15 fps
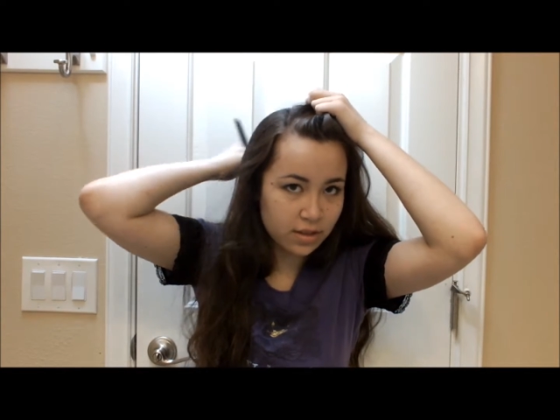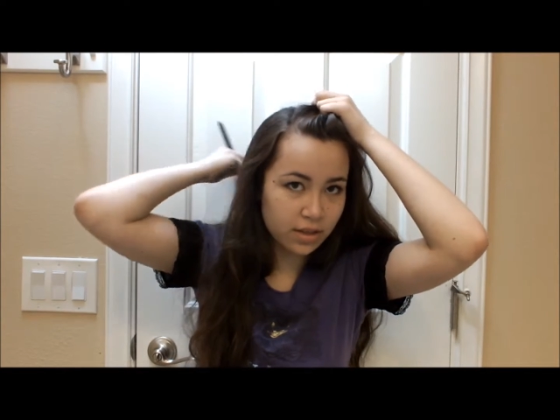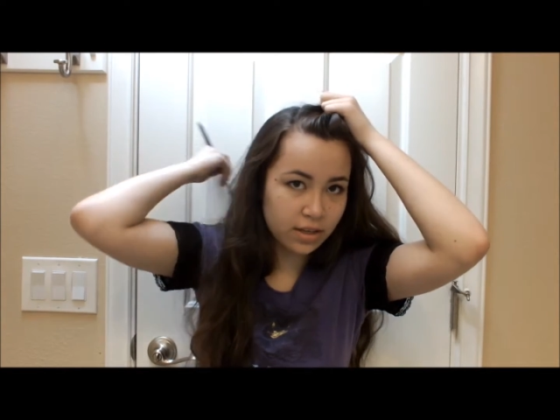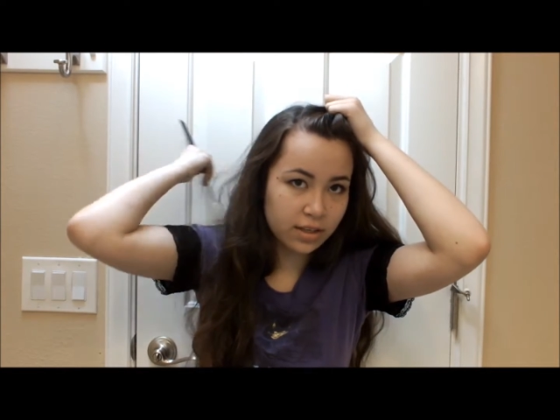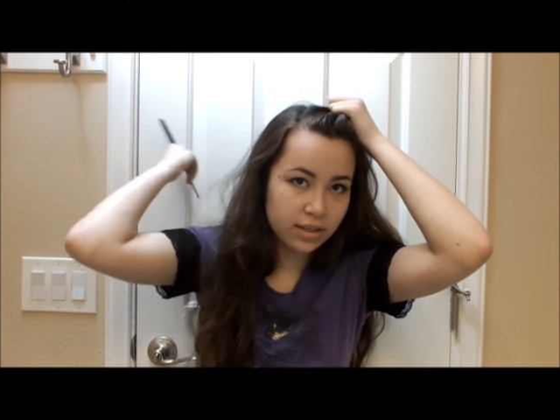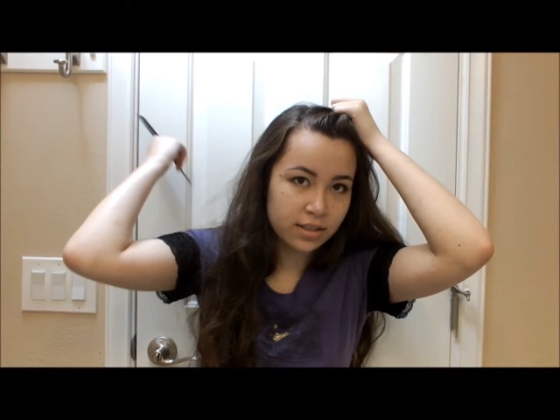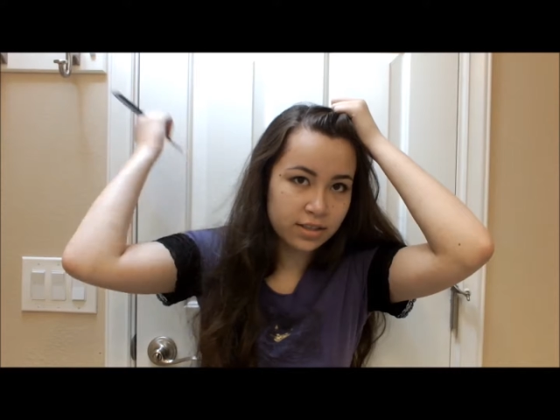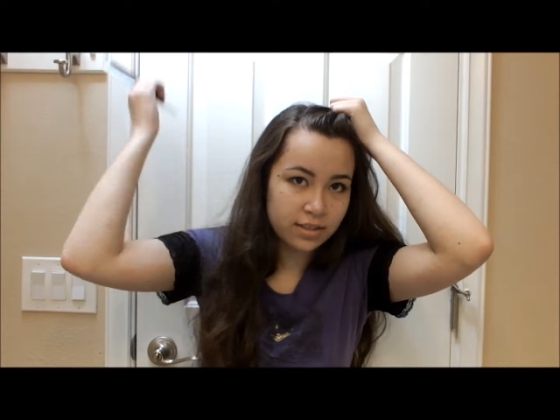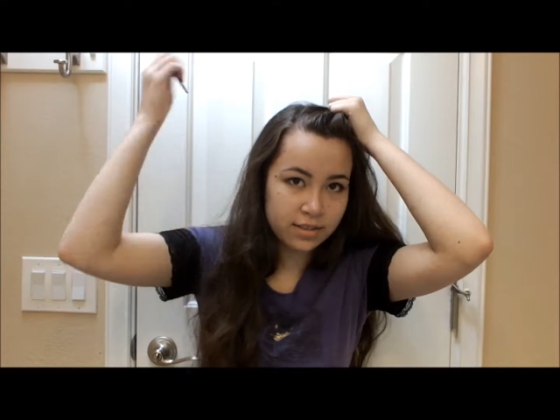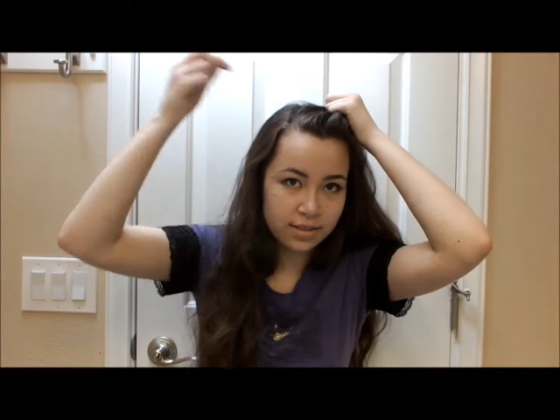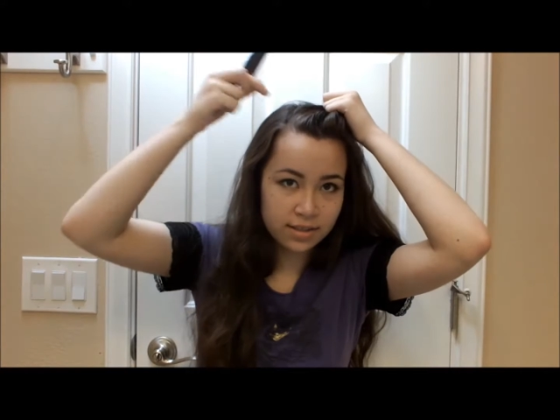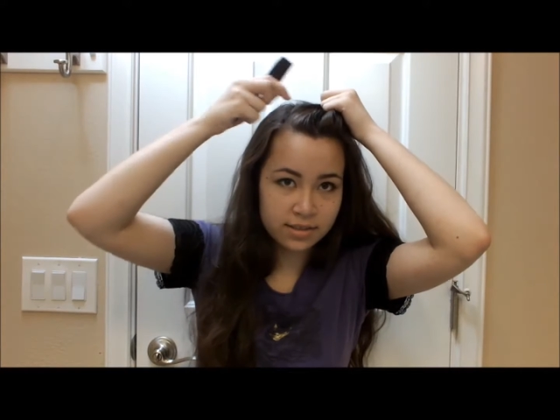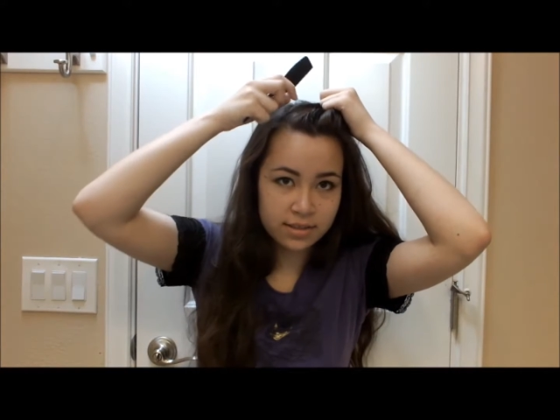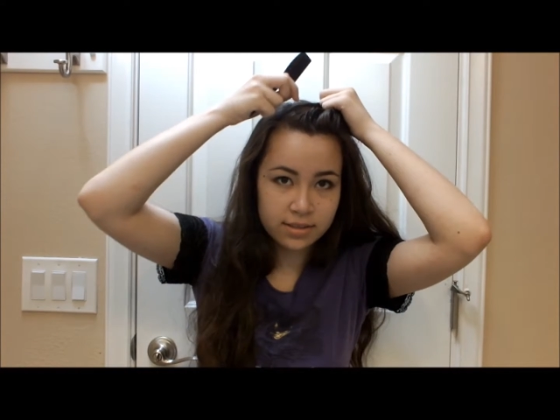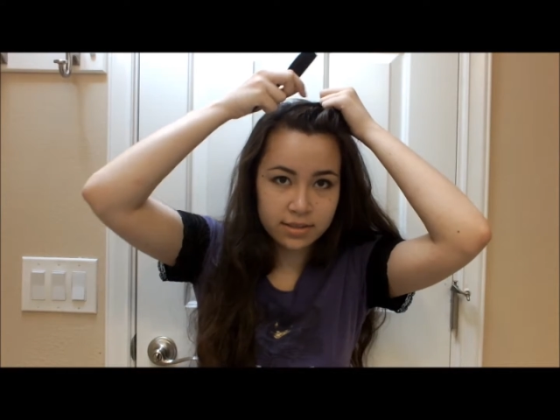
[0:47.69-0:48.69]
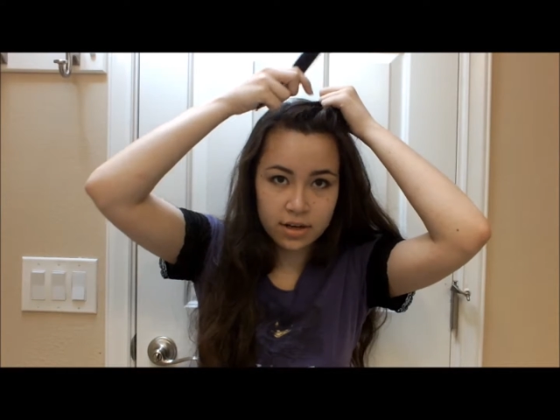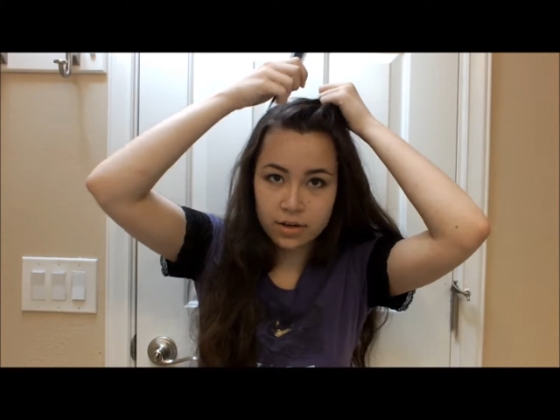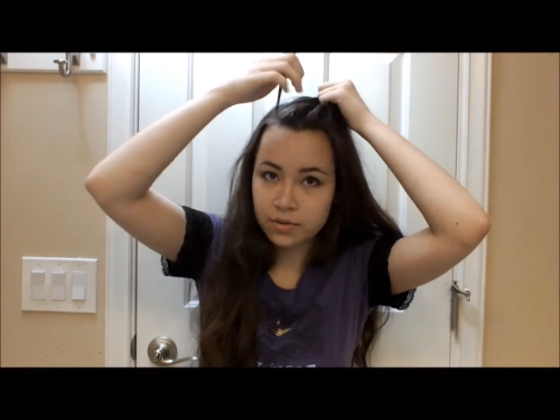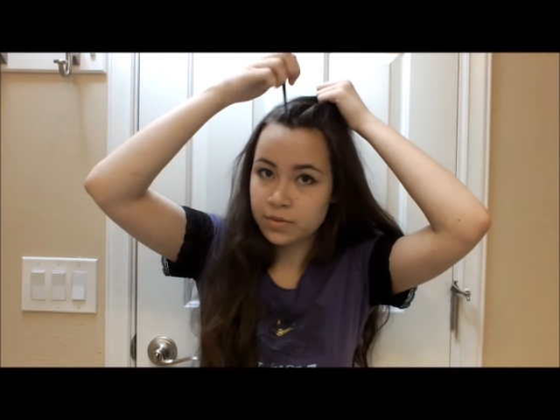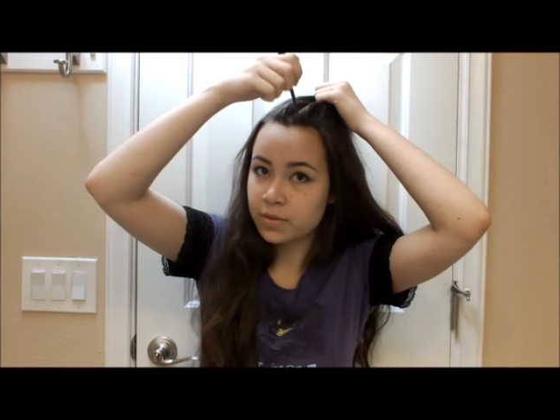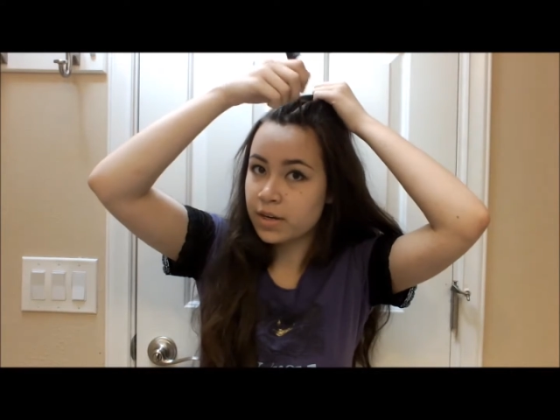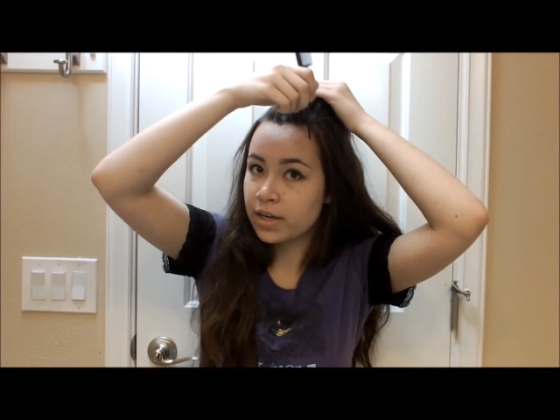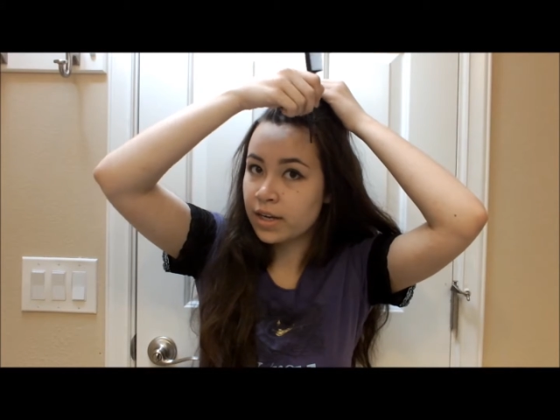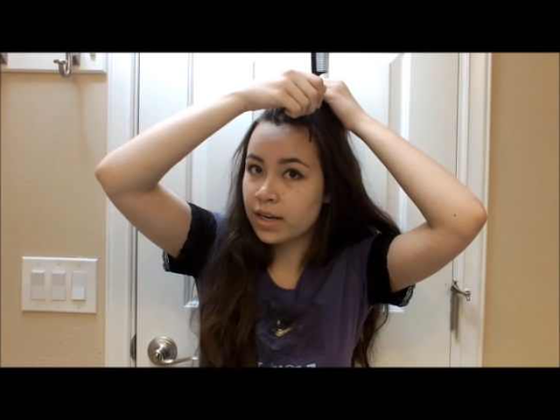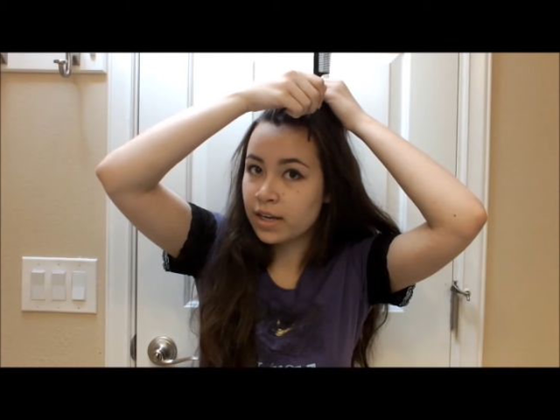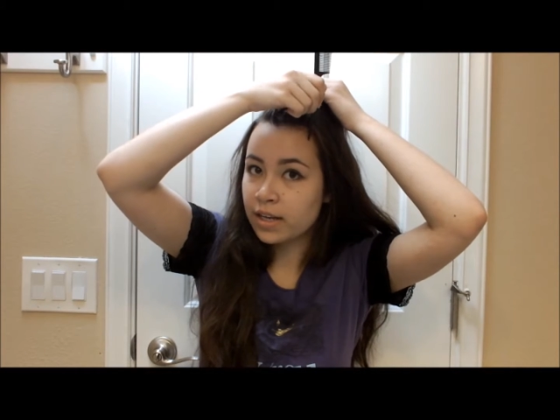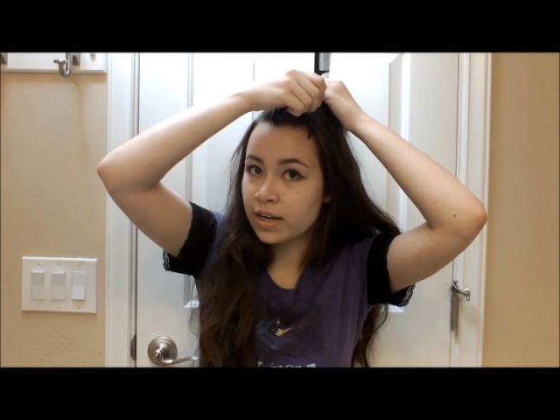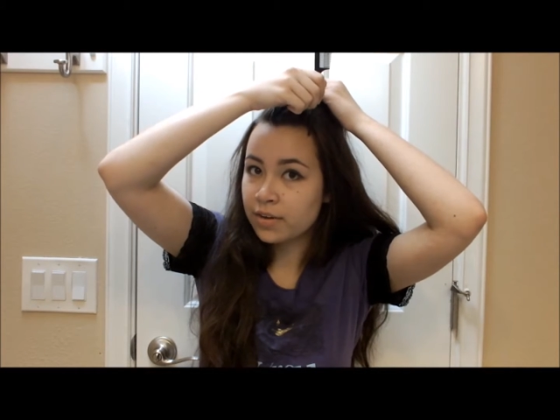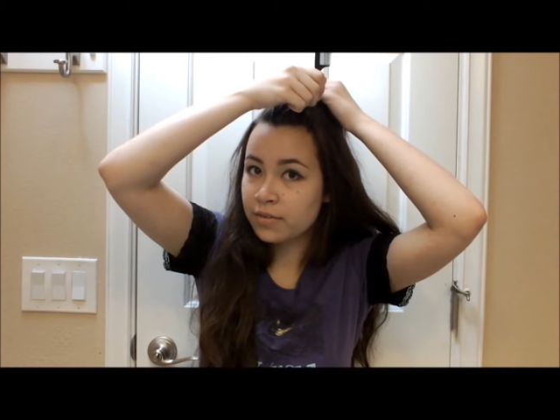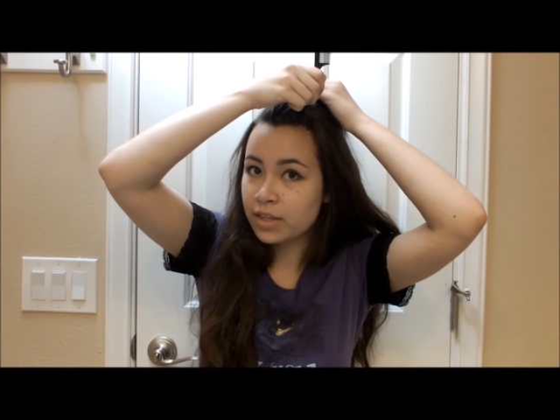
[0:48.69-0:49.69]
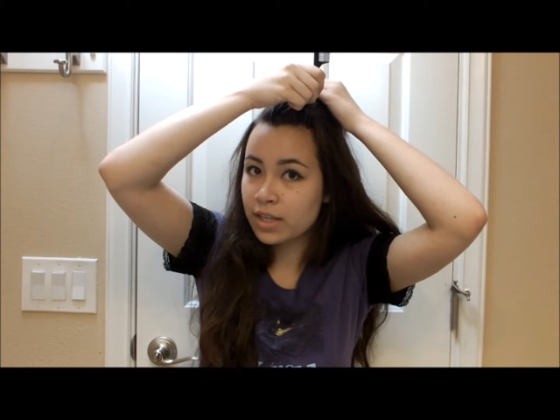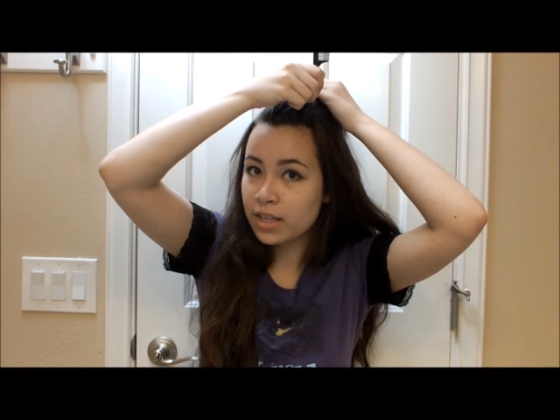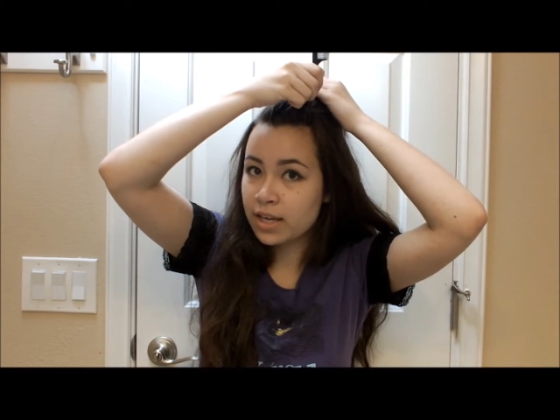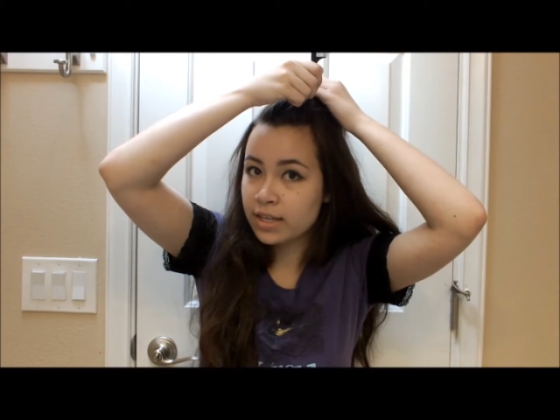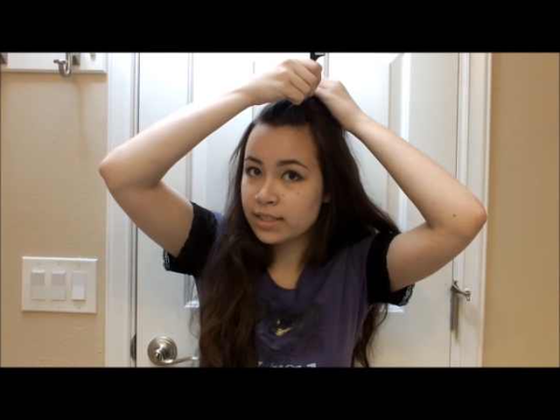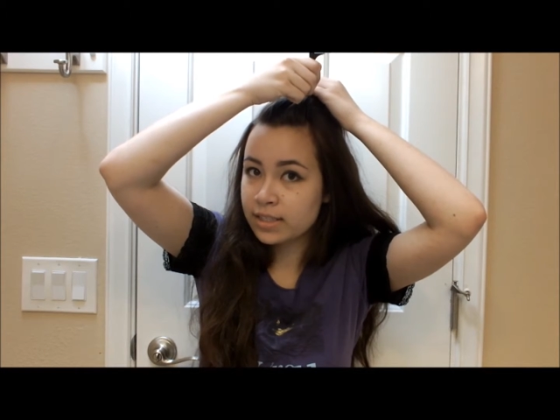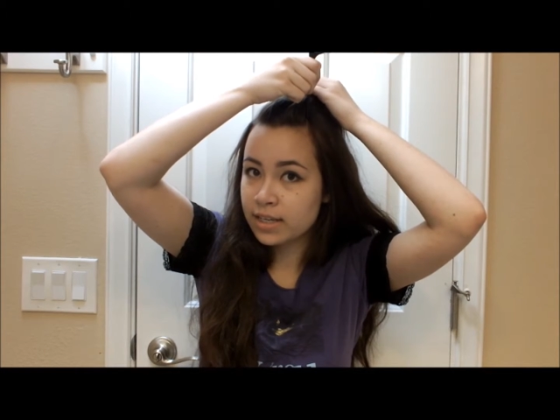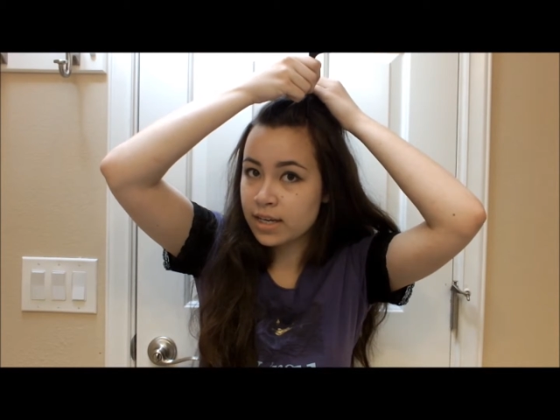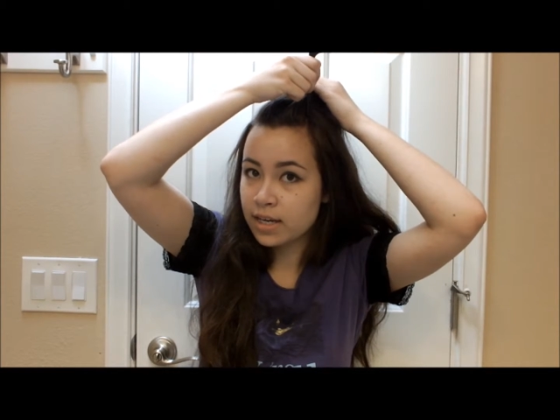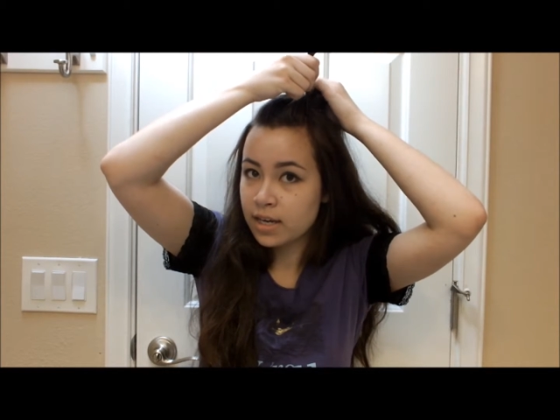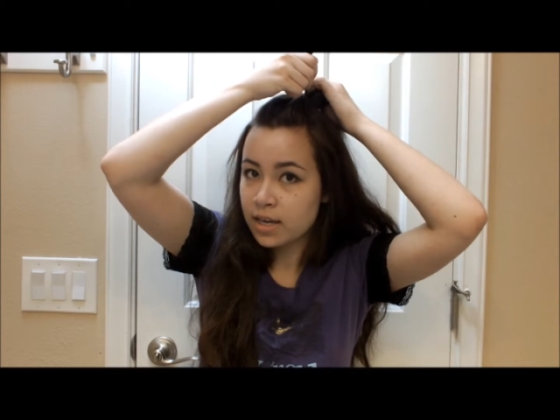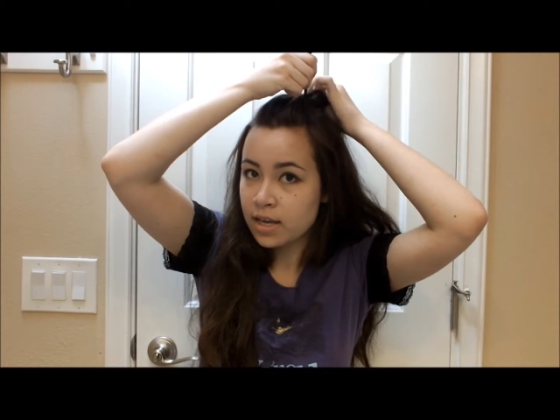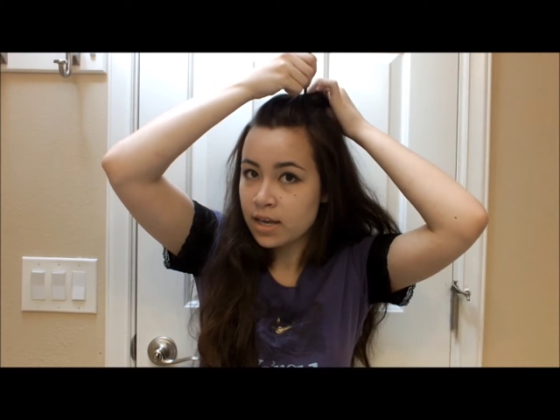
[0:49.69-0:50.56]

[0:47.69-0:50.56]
and Sansa Stark was wearing it, and I really liked it,